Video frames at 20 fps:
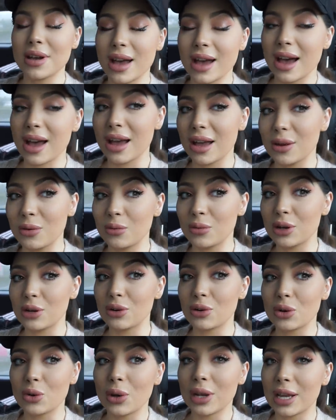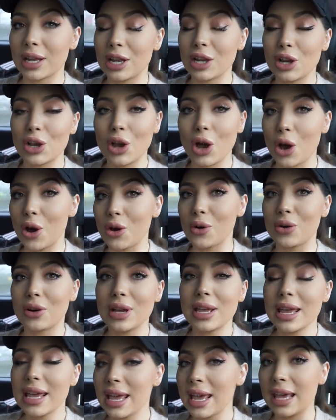I will quickly go
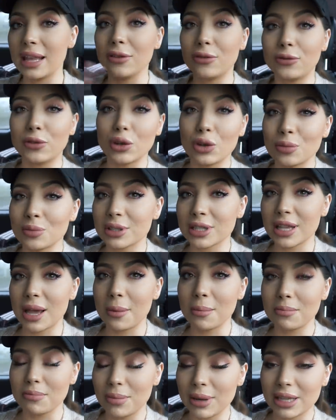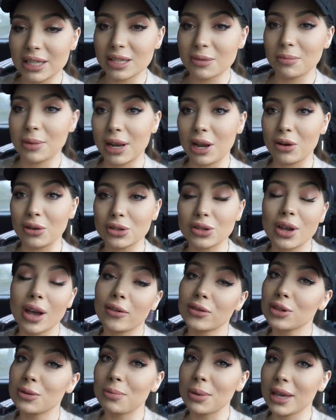and film some bits, but I also
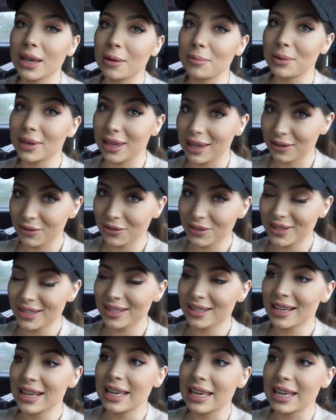have to pick up gifts